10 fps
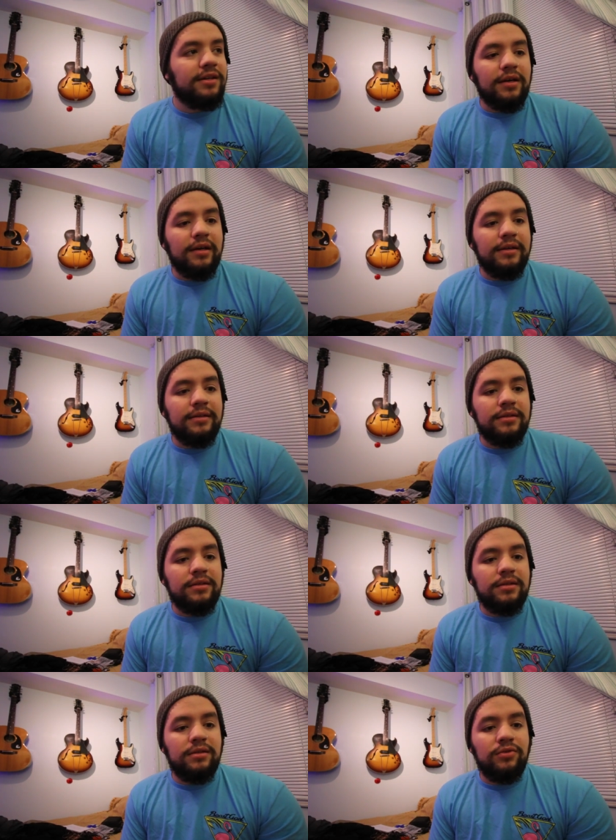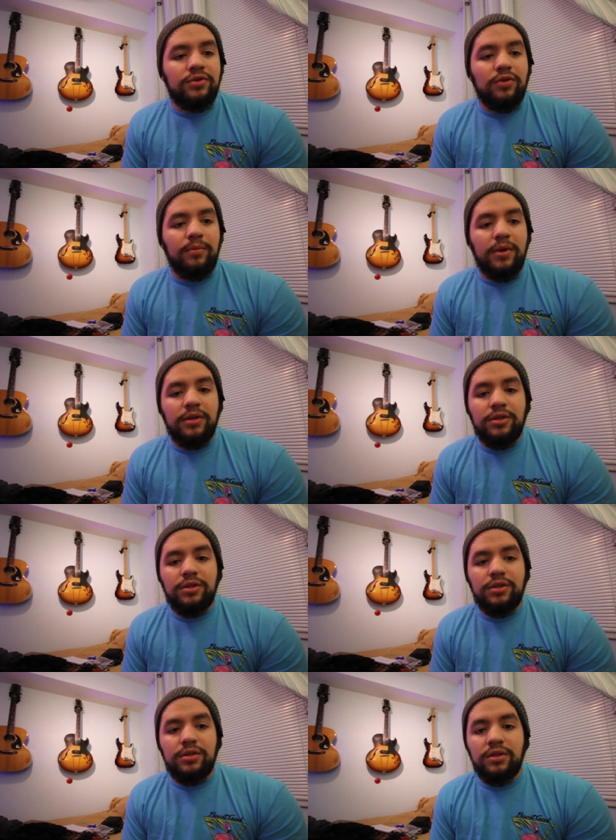Because there's so
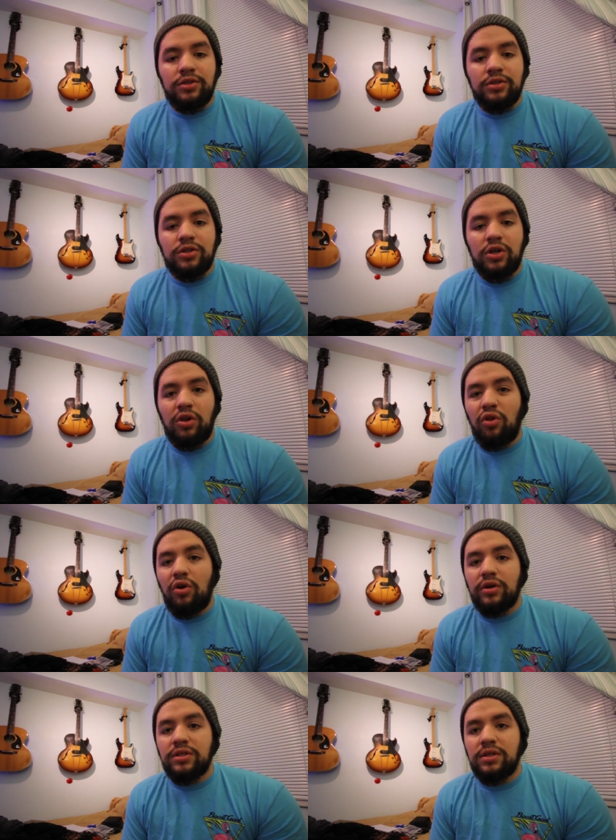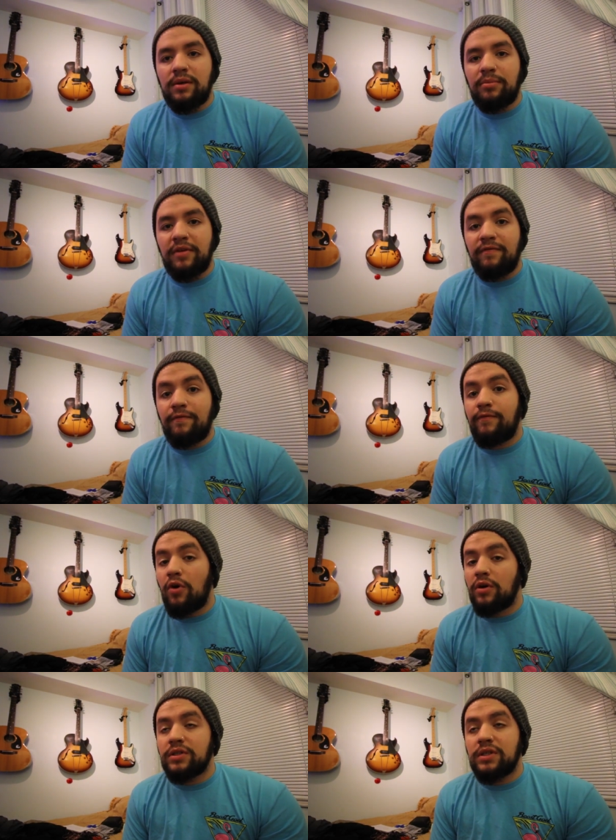much that just clogs up and
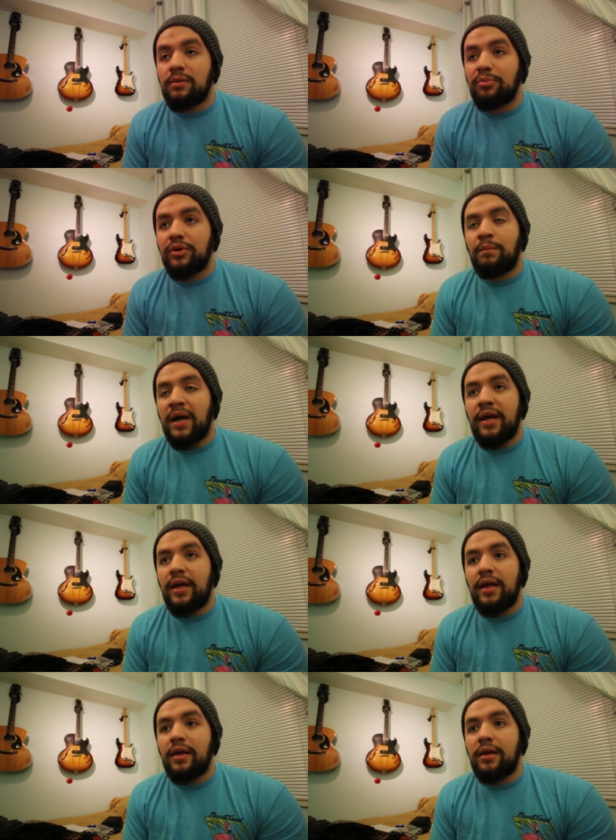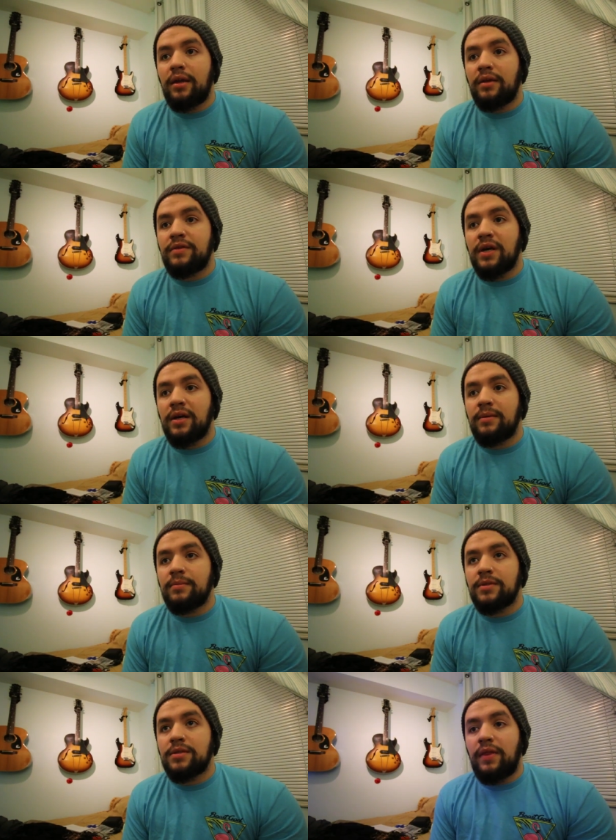fogs up my head at
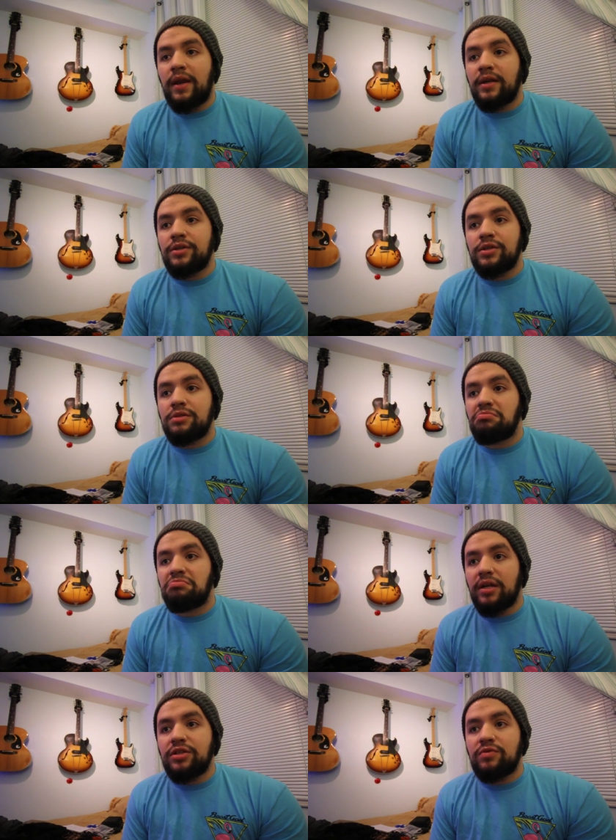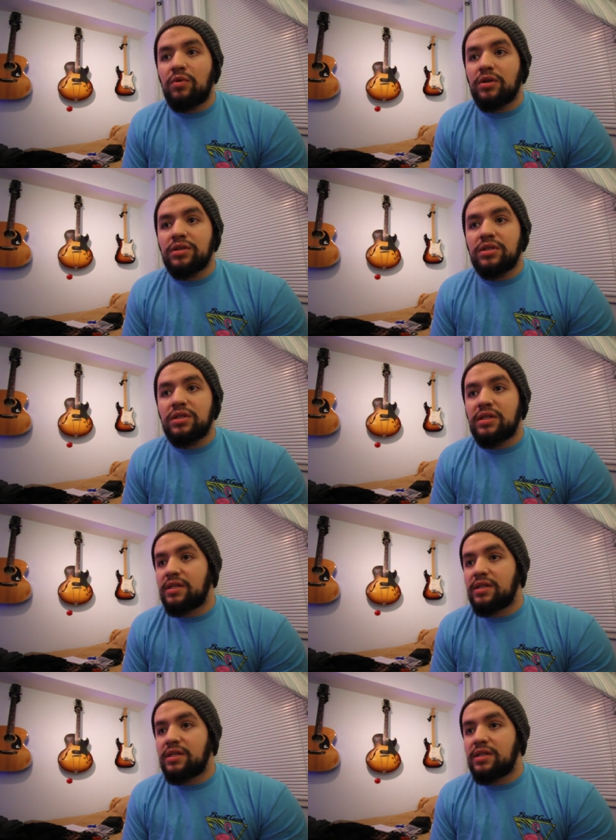times that I just I just want to